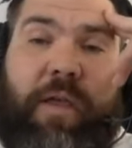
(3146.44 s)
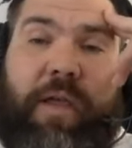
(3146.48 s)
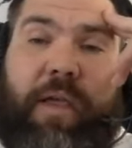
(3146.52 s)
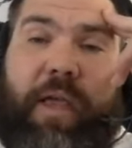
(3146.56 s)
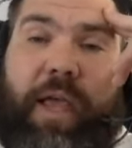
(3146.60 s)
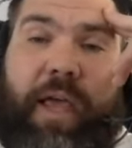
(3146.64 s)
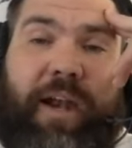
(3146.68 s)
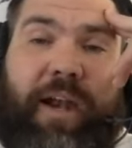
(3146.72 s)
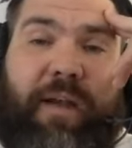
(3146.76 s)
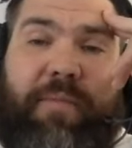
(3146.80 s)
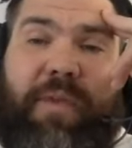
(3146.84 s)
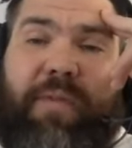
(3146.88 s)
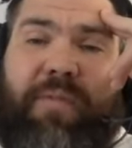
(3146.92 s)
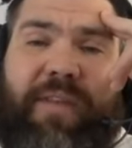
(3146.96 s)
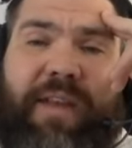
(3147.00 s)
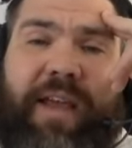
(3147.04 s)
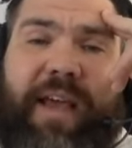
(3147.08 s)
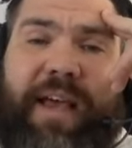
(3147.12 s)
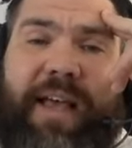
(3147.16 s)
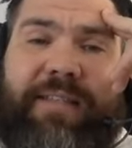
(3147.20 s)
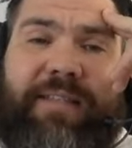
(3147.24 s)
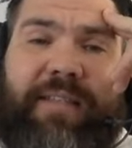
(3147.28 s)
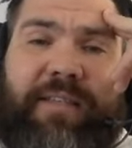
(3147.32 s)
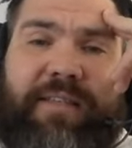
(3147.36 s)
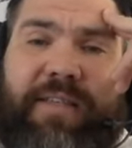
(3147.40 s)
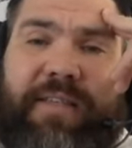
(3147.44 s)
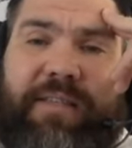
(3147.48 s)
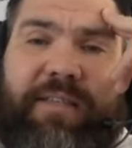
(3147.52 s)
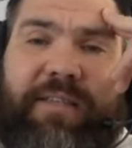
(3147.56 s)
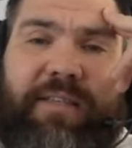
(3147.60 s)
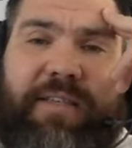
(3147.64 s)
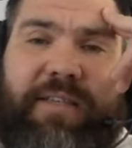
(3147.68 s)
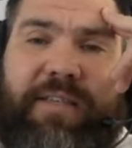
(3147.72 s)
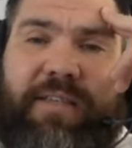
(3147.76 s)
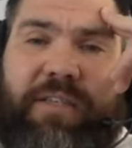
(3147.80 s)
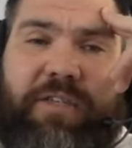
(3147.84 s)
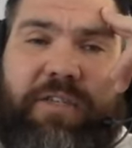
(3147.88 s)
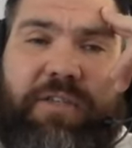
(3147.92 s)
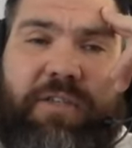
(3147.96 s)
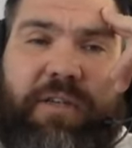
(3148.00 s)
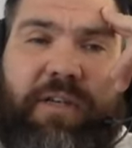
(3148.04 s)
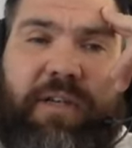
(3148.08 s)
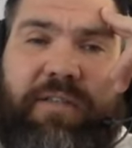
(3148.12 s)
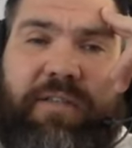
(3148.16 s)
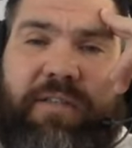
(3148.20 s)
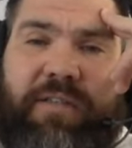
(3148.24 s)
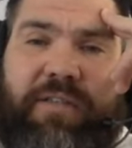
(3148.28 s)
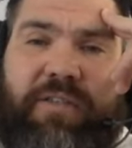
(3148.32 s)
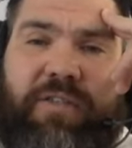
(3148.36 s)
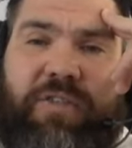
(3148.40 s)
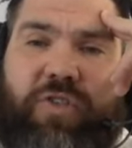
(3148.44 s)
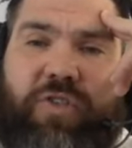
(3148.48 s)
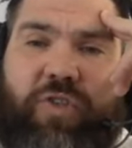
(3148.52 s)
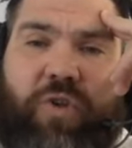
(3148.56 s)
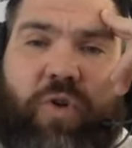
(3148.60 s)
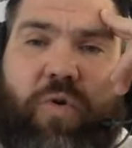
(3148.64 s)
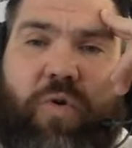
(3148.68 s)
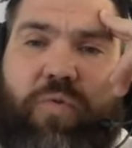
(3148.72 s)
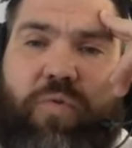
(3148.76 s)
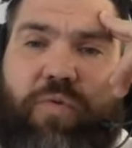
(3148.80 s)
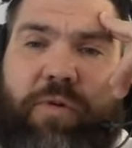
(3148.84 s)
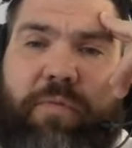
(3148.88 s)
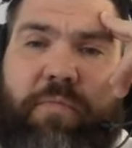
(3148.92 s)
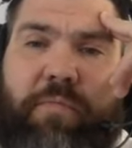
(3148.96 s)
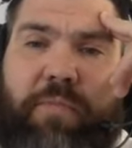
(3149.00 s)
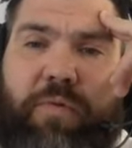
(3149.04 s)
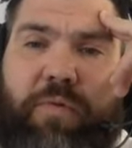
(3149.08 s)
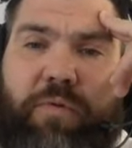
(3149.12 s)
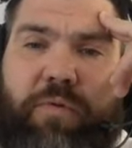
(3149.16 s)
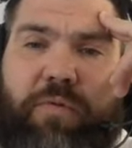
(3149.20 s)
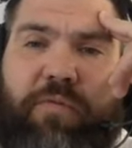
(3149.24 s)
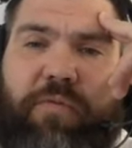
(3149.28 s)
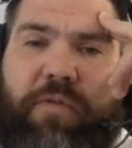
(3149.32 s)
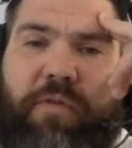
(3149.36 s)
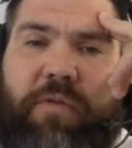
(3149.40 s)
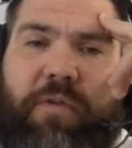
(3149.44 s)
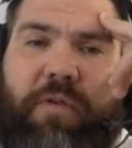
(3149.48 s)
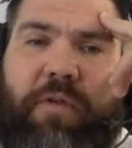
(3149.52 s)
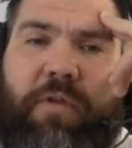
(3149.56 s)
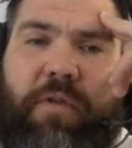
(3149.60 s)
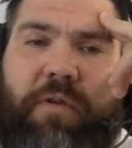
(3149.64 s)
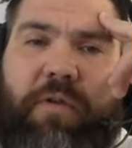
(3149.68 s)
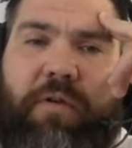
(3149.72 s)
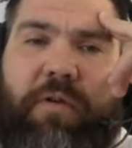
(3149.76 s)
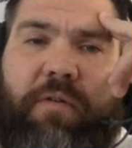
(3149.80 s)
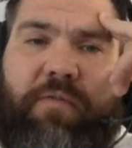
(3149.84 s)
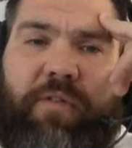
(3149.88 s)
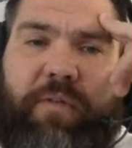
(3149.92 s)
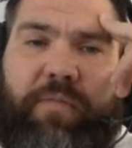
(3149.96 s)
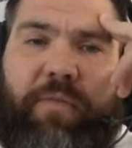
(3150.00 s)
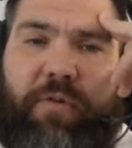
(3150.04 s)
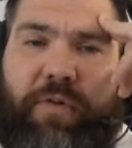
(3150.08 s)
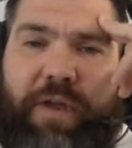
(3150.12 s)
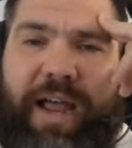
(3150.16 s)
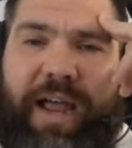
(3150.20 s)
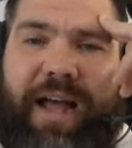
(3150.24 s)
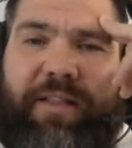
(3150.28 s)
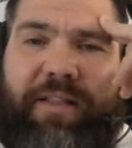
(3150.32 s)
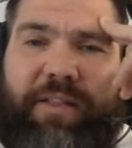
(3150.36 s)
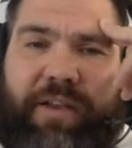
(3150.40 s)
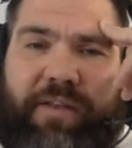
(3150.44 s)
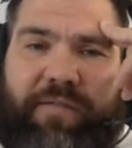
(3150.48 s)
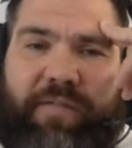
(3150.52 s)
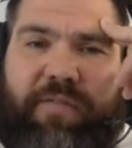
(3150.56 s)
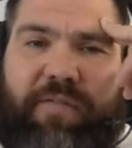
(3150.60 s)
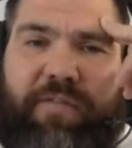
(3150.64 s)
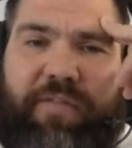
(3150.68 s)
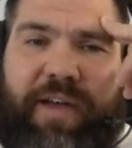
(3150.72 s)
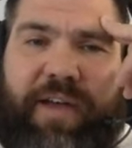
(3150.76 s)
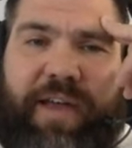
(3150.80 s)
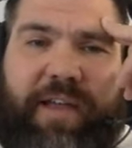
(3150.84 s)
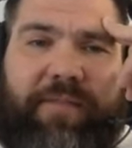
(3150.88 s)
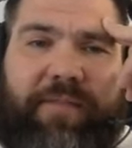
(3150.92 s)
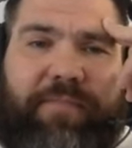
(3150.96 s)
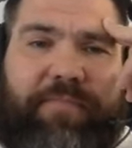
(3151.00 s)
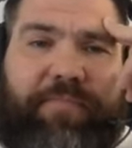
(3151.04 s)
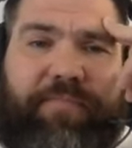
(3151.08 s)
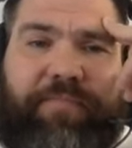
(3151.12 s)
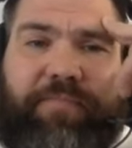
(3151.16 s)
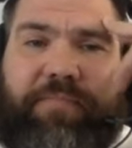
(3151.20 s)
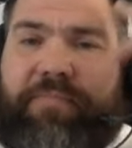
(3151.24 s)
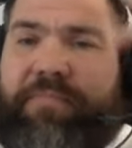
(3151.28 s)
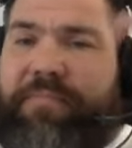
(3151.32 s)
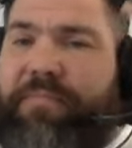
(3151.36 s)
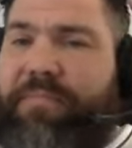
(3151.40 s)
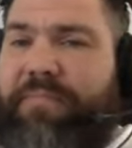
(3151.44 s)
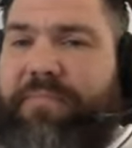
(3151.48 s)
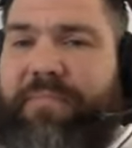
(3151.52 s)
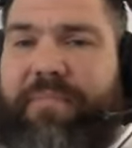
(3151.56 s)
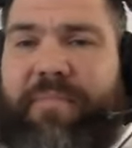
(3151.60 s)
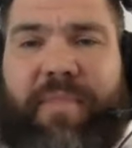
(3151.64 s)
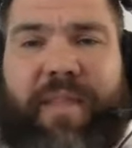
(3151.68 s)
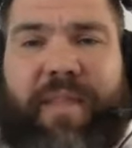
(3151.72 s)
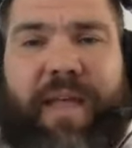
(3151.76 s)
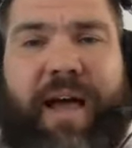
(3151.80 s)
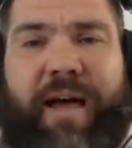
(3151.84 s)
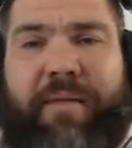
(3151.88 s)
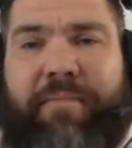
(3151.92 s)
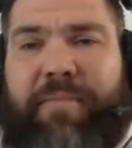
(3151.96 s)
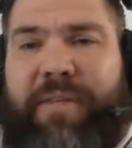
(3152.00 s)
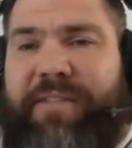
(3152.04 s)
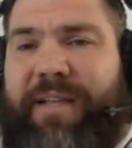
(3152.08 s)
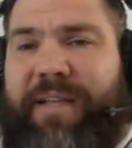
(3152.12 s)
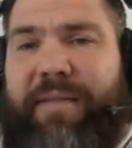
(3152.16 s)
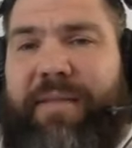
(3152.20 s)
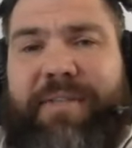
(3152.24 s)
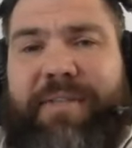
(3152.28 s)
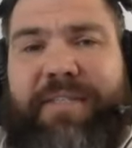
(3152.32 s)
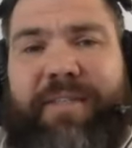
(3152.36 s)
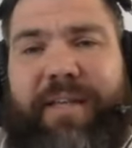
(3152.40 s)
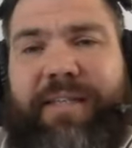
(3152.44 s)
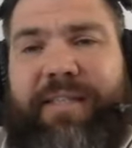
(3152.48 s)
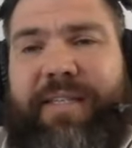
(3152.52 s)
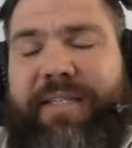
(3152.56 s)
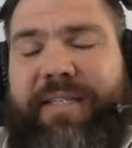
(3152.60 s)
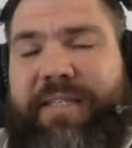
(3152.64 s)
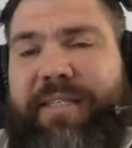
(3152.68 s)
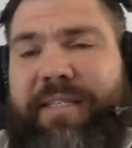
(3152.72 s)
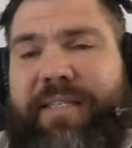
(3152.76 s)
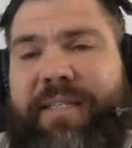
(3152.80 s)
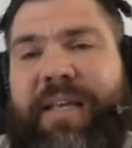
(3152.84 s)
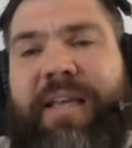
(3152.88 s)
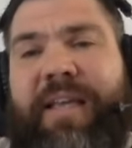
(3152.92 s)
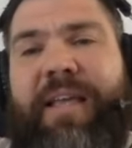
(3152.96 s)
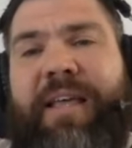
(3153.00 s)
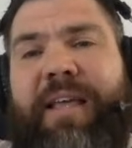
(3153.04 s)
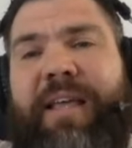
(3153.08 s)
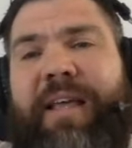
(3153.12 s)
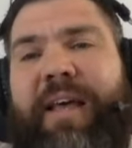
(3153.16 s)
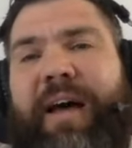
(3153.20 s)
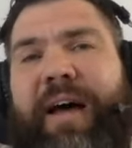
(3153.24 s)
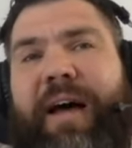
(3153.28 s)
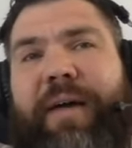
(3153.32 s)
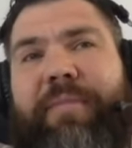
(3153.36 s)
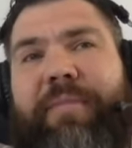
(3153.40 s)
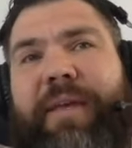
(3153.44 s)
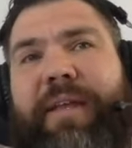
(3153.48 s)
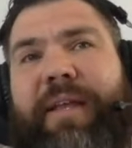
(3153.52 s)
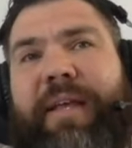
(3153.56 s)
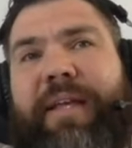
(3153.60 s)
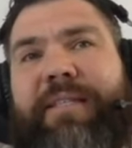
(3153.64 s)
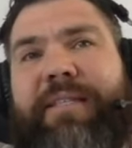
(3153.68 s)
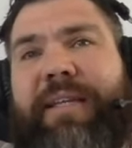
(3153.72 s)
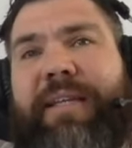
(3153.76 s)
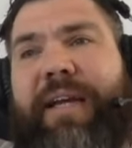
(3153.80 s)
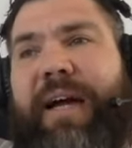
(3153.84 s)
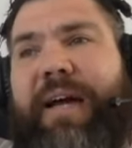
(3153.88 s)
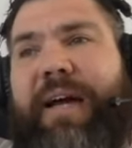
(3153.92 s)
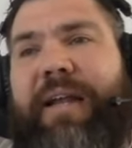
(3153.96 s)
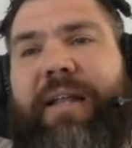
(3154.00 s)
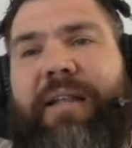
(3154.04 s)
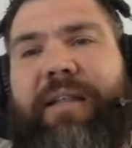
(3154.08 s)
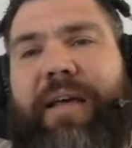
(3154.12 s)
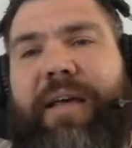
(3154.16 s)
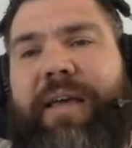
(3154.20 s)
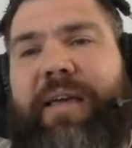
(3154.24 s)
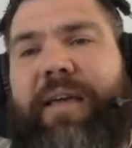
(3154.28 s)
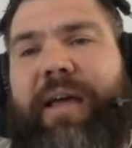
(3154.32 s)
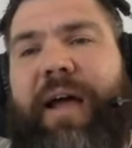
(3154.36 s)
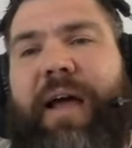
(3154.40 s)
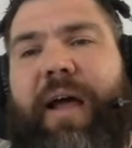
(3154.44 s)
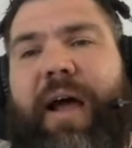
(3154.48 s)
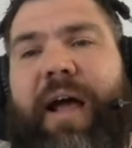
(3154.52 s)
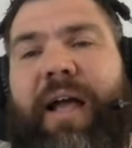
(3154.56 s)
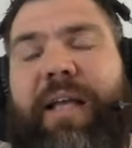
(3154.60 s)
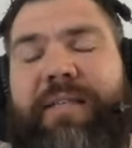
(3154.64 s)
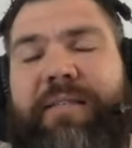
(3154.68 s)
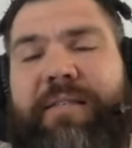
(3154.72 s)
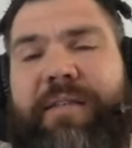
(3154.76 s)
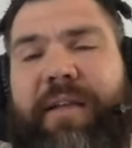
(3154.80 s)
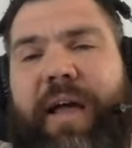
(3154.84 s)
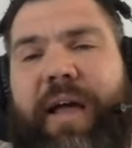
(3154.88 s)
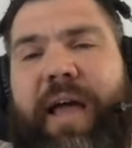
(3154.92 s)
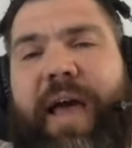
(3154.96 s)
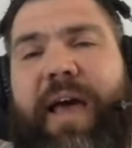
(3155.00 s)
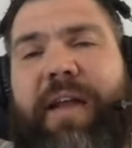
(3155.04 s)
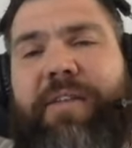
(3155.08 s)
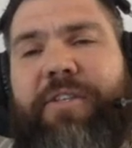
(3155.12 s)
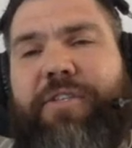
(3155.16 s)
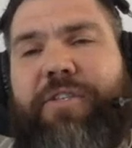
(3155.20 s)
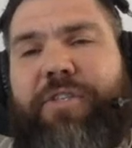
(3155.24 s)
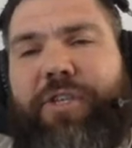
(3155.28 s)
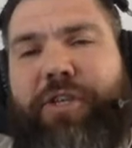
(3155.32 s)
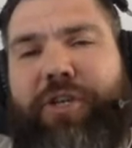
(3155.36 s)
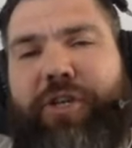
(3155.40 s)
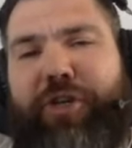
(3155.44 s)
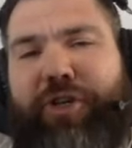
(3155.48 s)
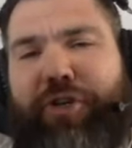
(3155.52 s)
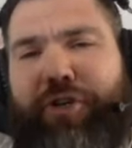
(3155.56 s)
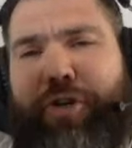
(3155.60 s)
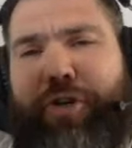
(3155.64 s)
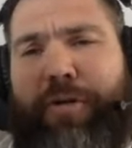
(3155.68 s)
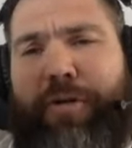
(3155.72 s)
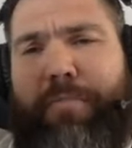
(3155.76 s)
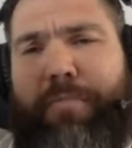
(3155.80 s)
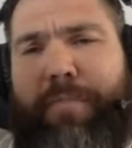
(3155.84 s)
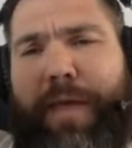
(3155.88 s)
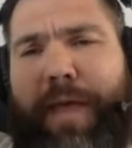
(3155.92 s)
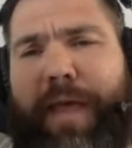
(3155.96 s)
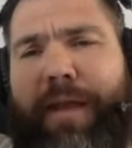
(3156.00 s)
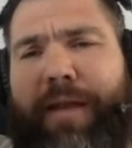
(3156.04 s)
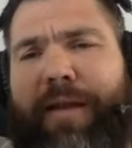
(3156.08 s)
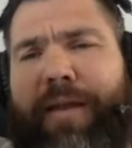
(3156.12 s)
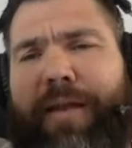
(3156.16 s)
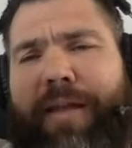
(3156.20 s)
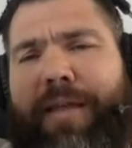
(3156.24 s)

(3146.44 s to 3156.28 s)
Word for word: and I'm even hesitant to teach it because it's so removed from the reality of the fight. As well. I'm just, I'm just like this is I mean, it's kind of like I, I see. I had a T-shirt made.